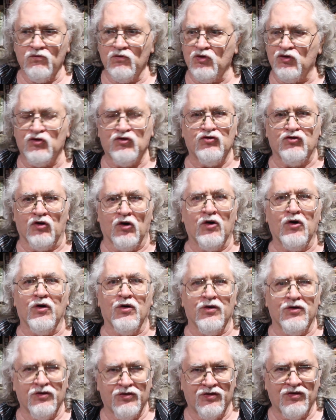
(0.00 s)

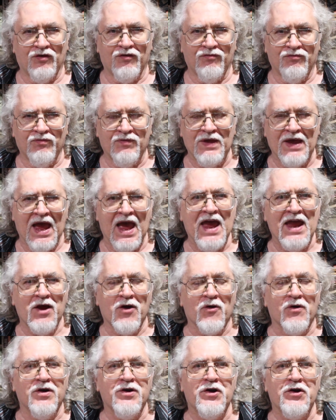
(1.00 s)
stirs the
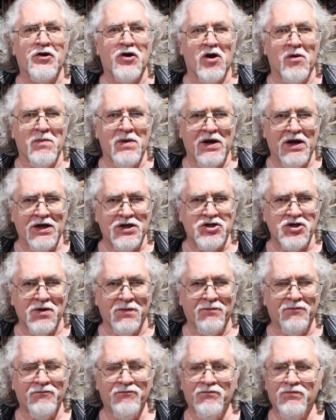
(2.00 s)
anger and determination?